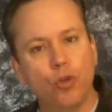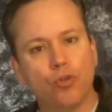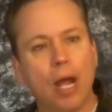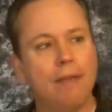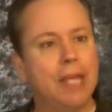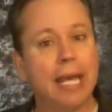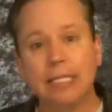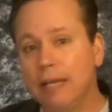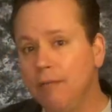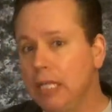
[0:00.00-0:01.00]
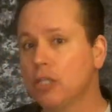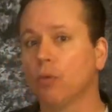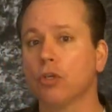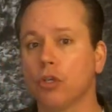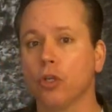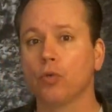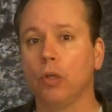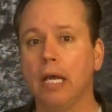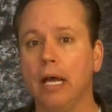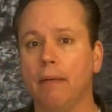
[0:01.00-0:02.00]
you drive the activities, the results will
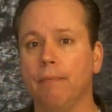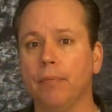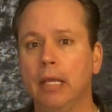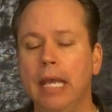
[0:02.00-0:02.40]
come.